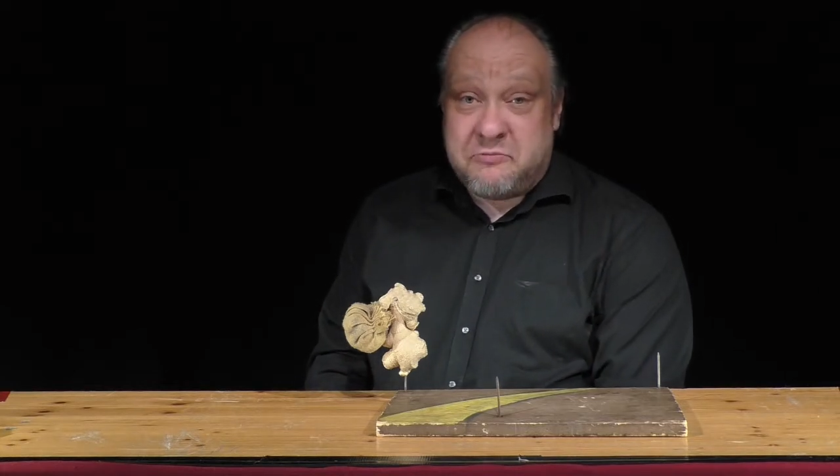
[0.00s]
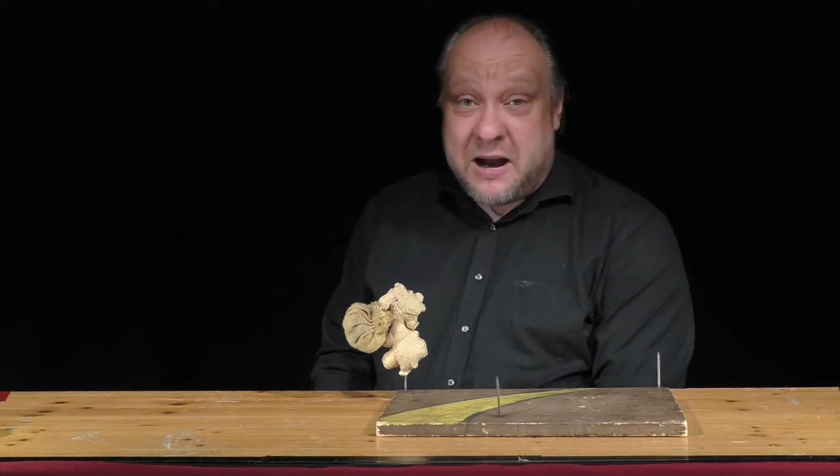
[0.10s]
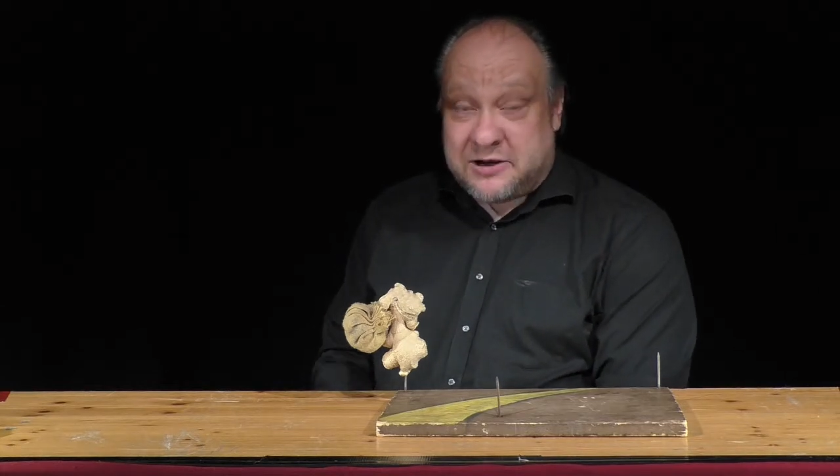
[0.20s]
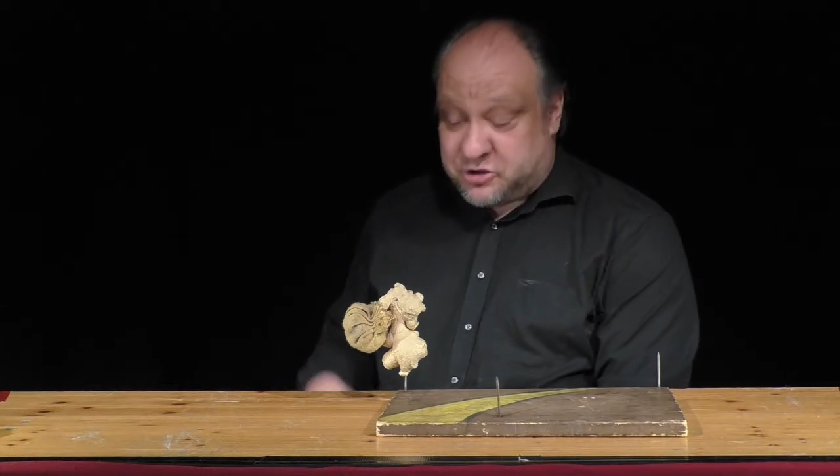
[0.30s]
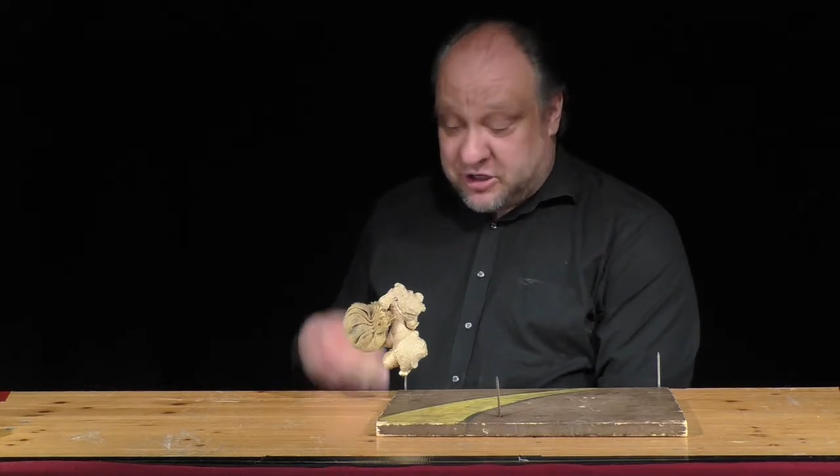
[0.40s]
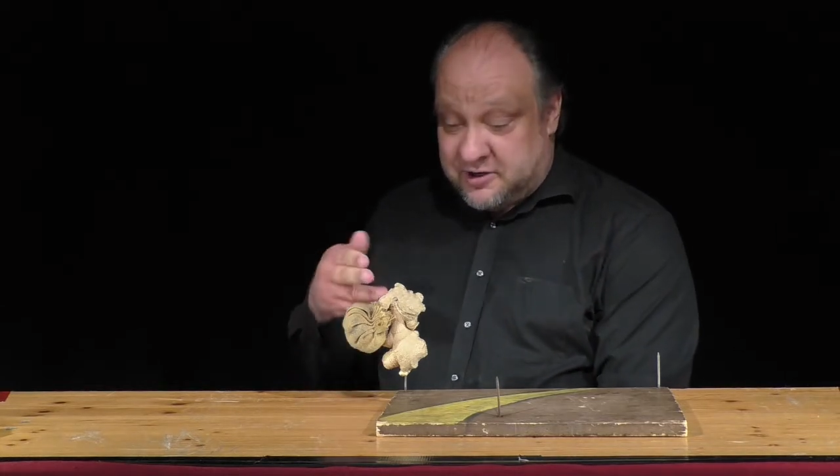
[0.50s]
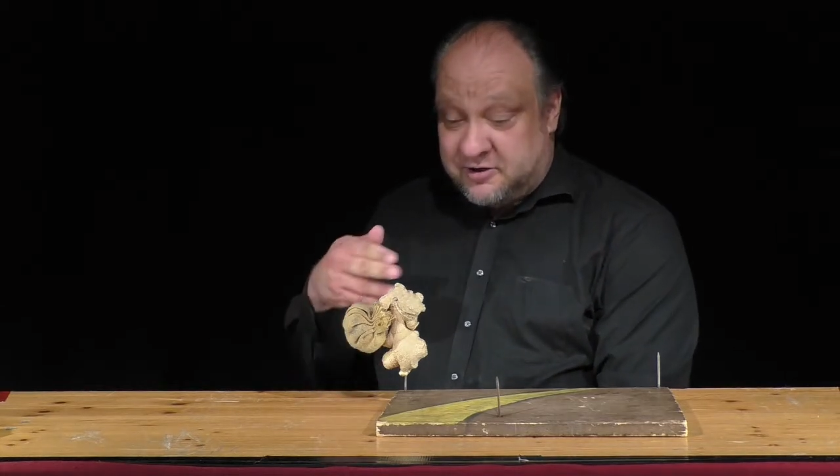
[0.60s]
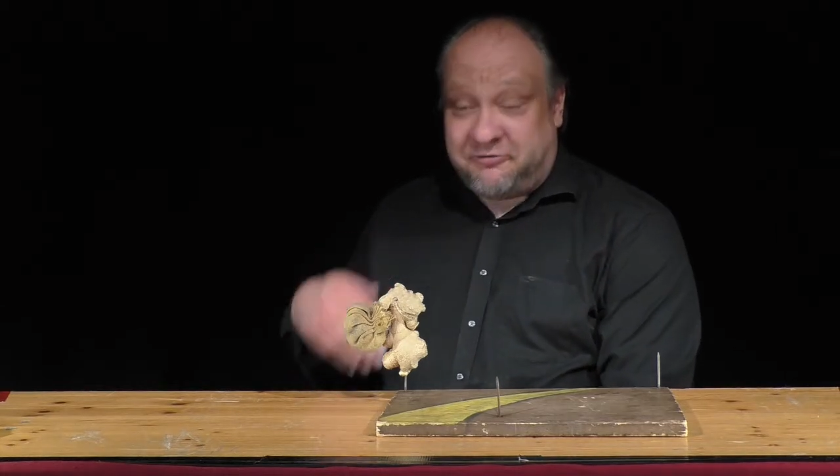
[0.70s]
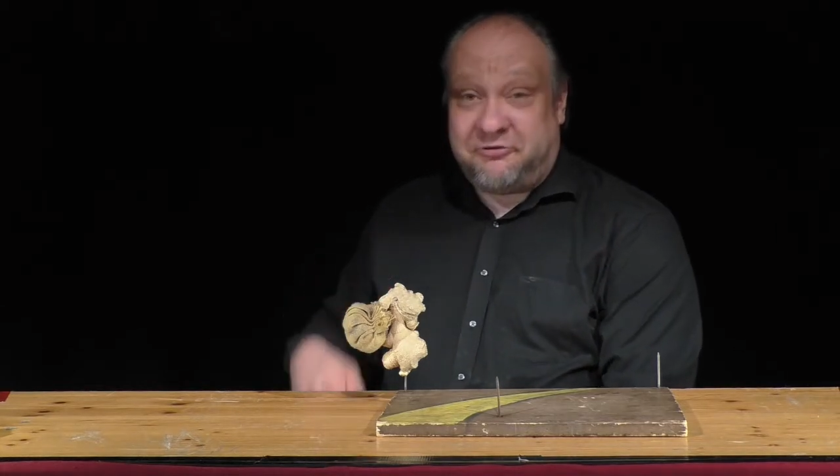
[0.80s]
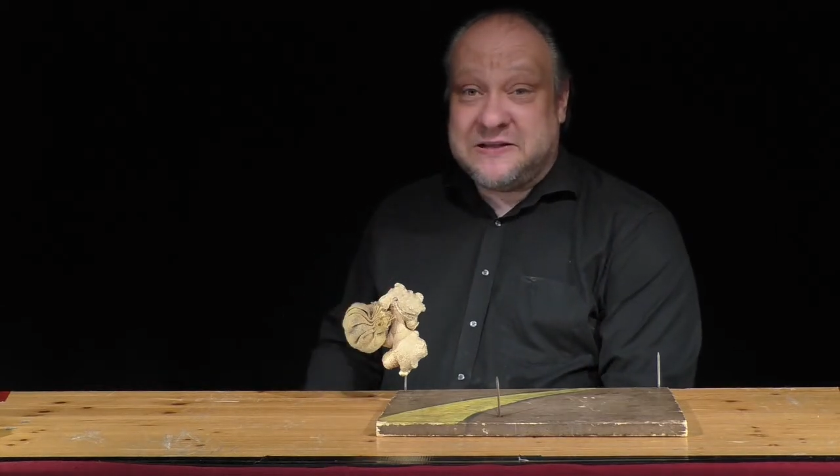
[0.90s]
much and
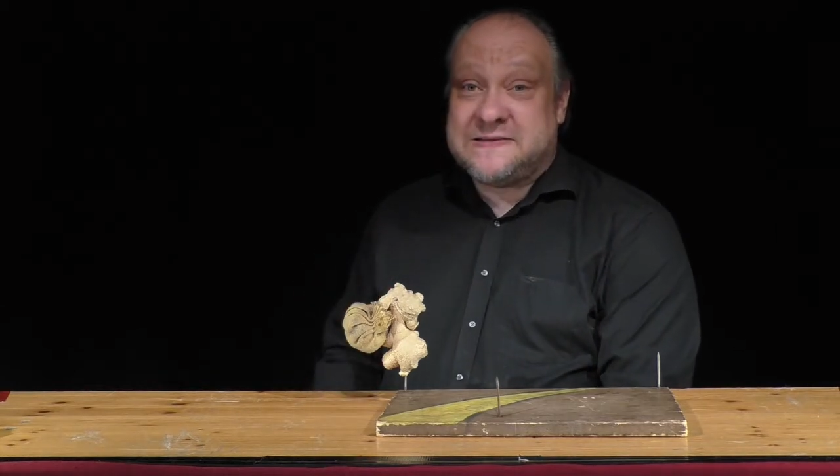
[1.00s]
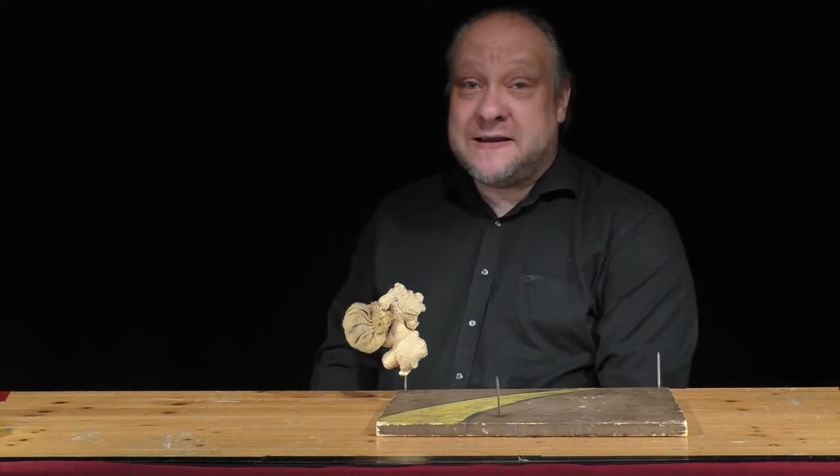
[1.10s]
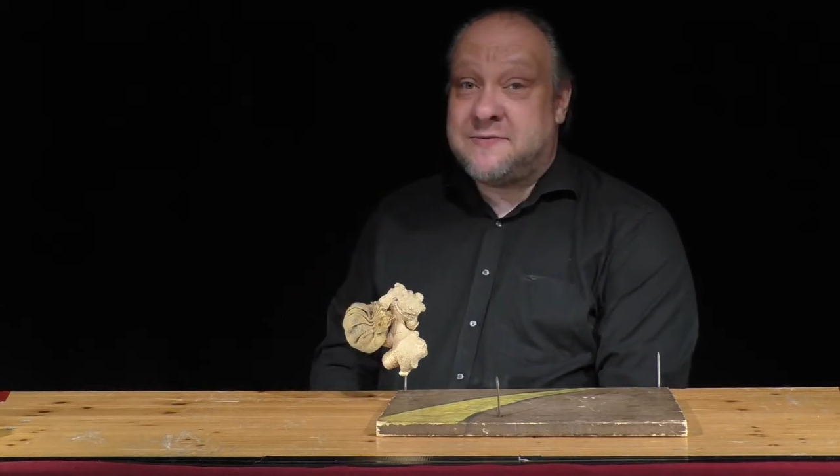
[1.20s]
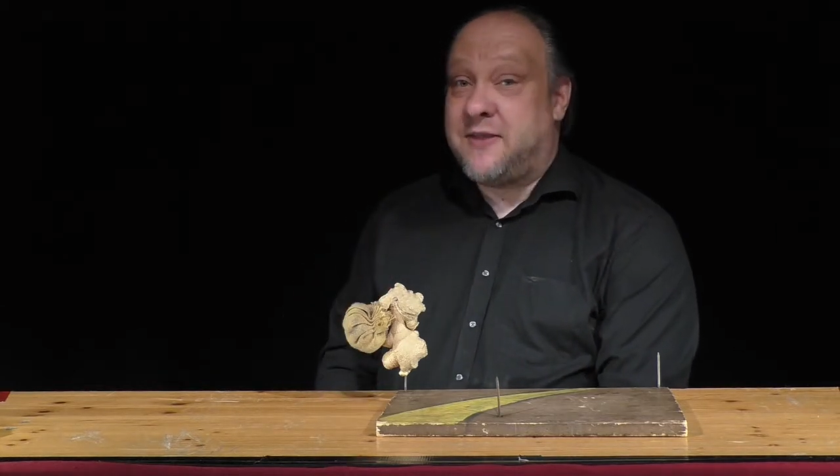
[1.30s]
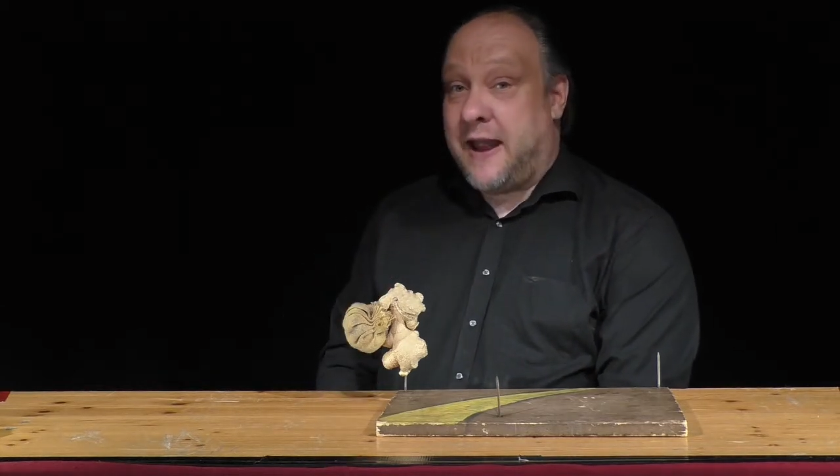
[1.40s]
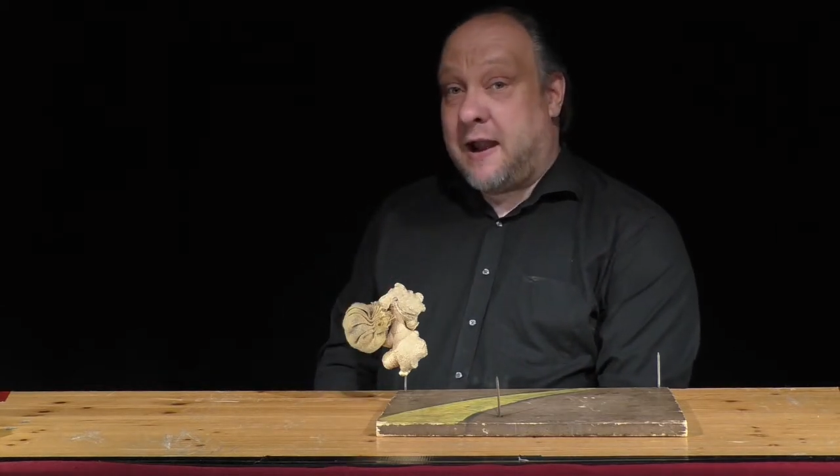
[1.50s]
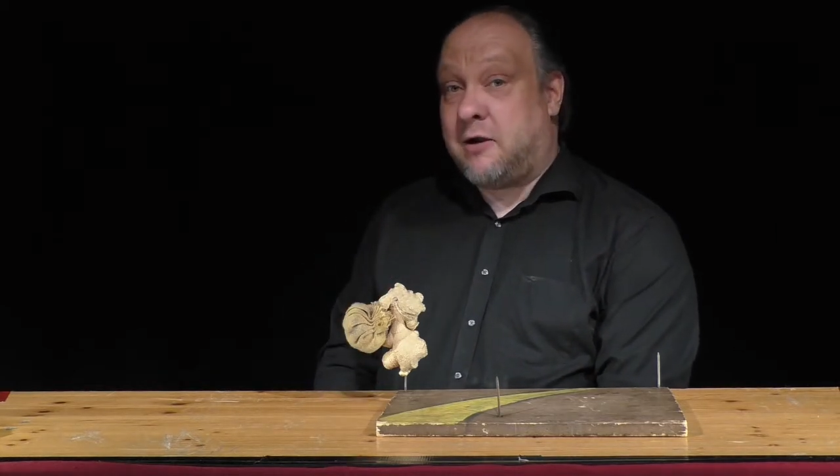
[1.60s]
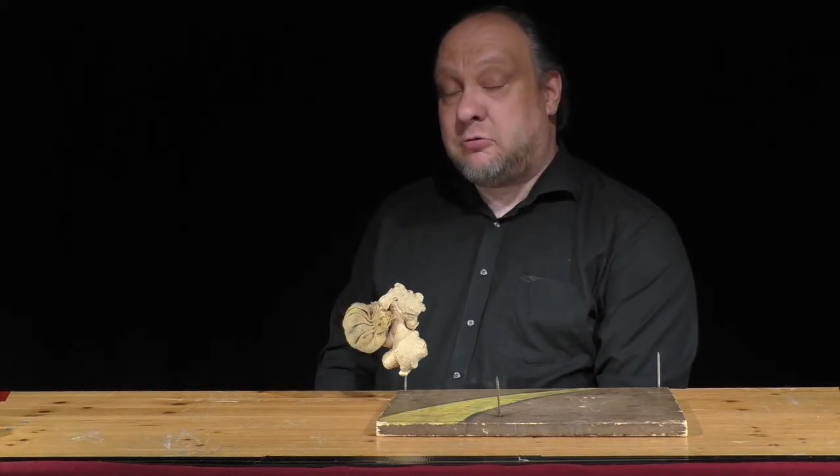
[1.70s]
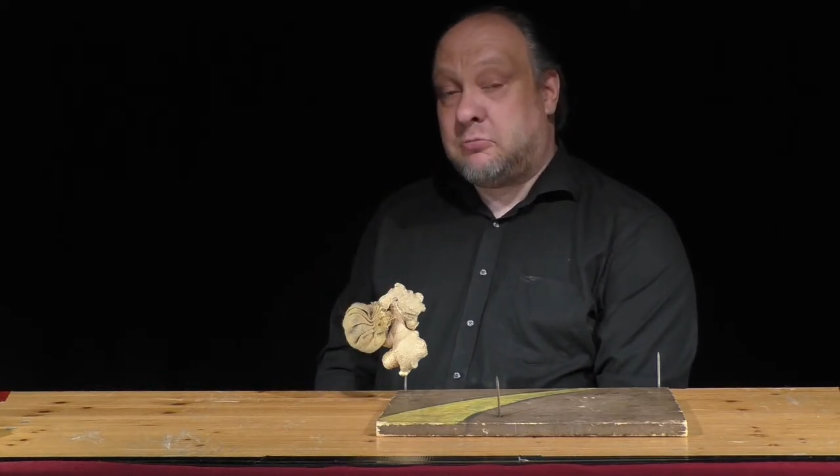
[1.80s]
it fits in there.